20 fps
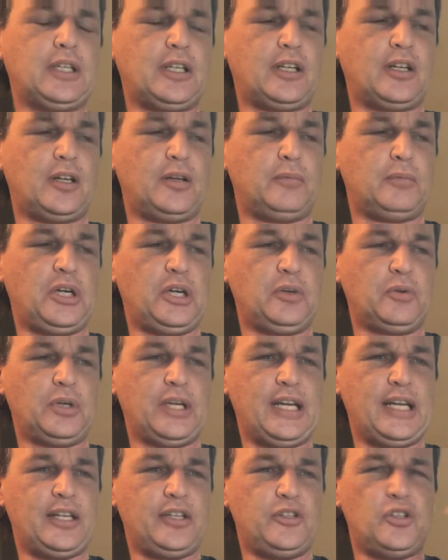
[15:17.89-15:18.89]

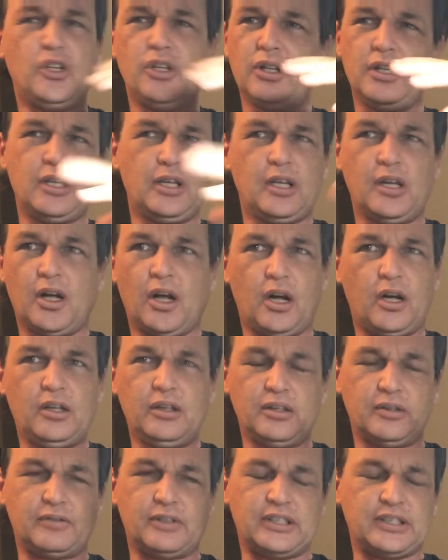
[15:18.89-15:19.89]
And
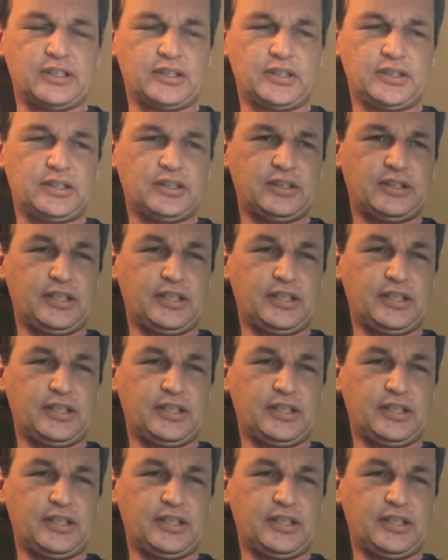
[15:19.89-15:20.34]
all of us